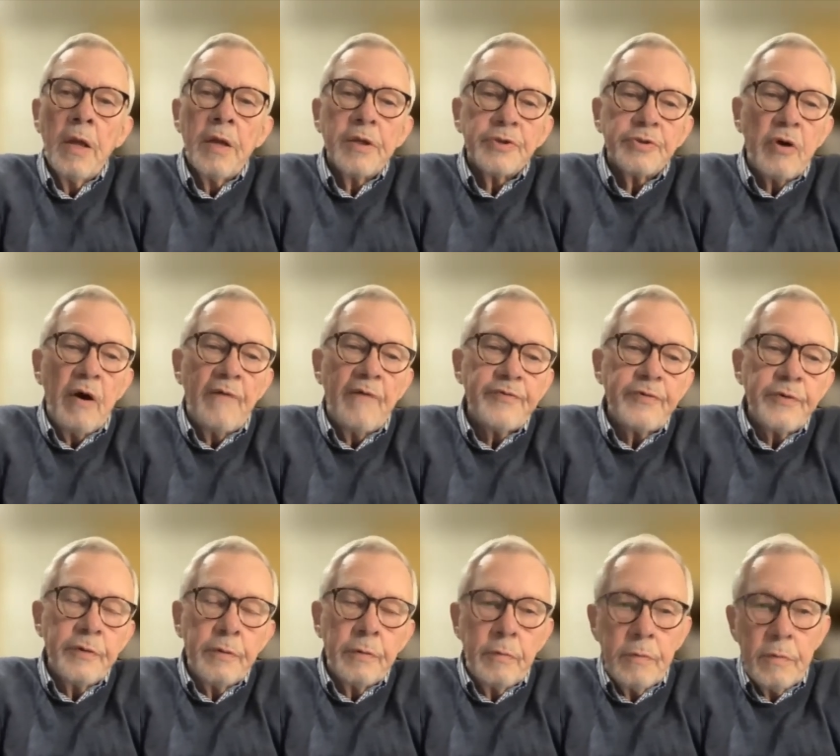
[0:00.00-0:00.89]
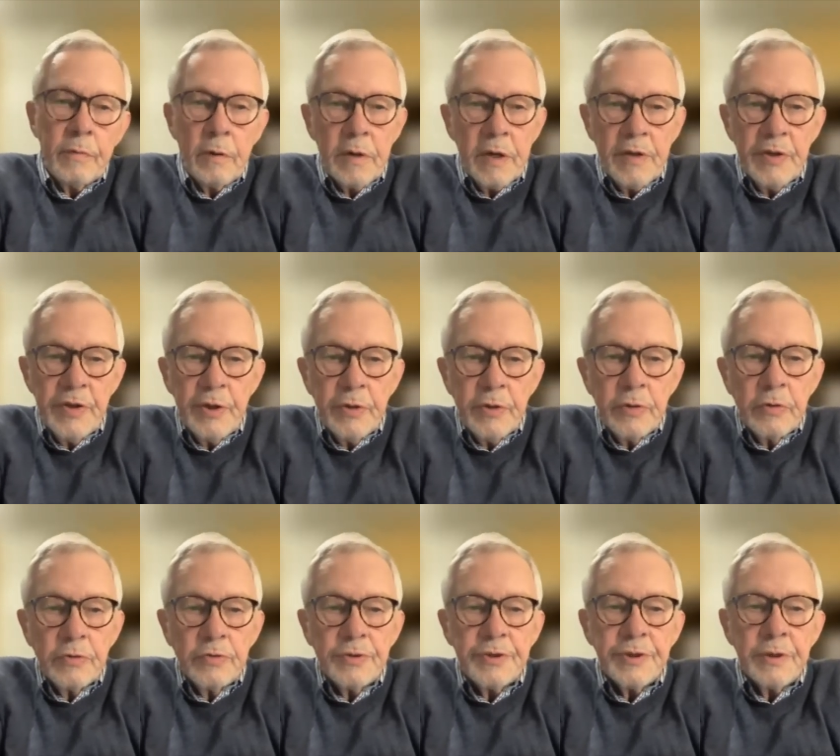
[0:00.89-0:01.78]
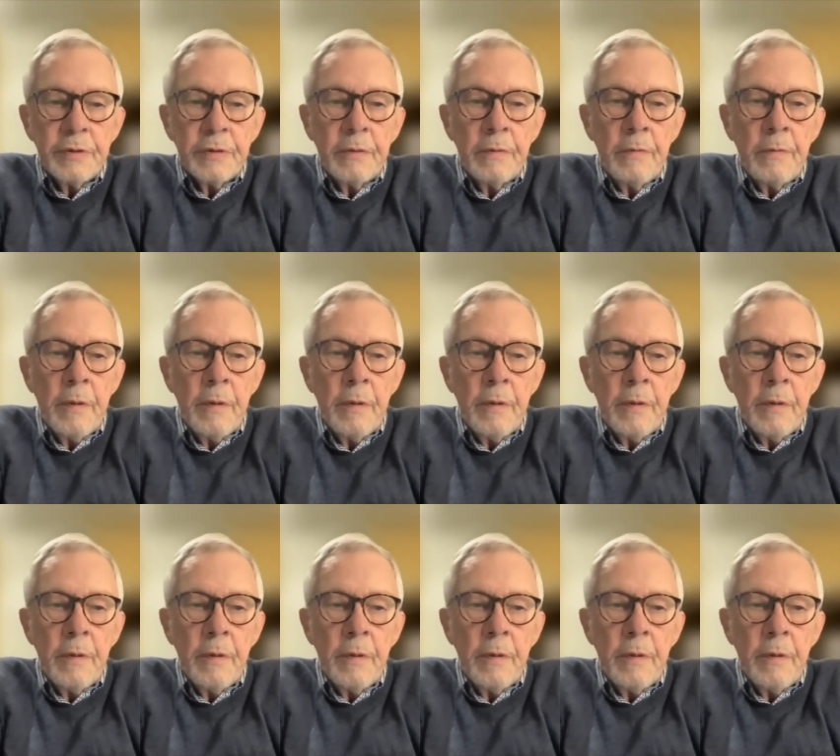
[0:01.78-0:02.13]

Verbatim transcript: is often in the news and